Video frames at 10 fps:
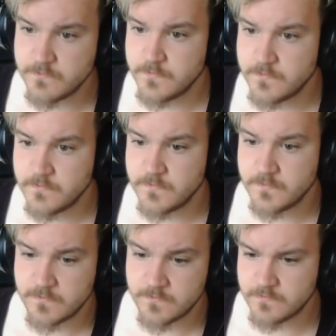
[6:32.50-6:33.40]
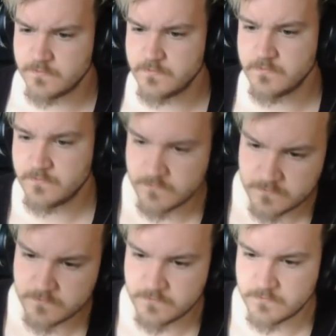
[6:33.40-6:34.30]

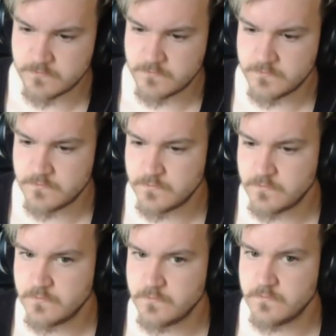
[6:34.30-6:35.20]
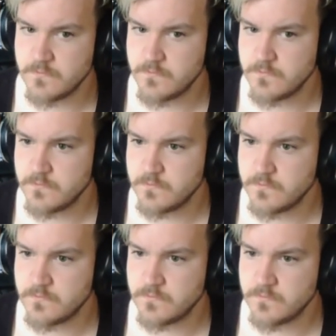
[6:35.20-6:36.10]

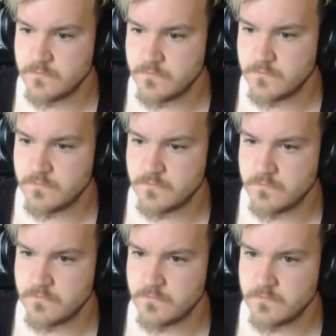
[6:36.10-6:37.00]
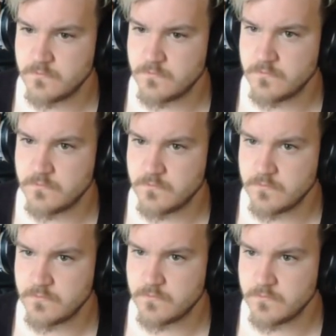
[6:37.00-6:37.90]

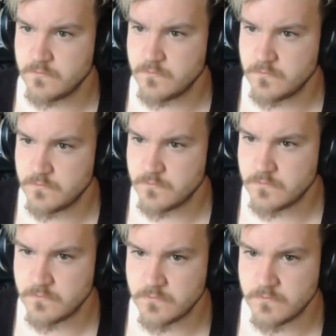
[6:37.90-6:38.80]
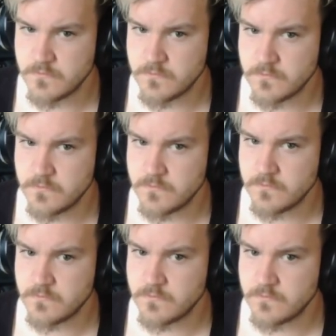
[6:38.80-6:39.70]
The person shown says nothing.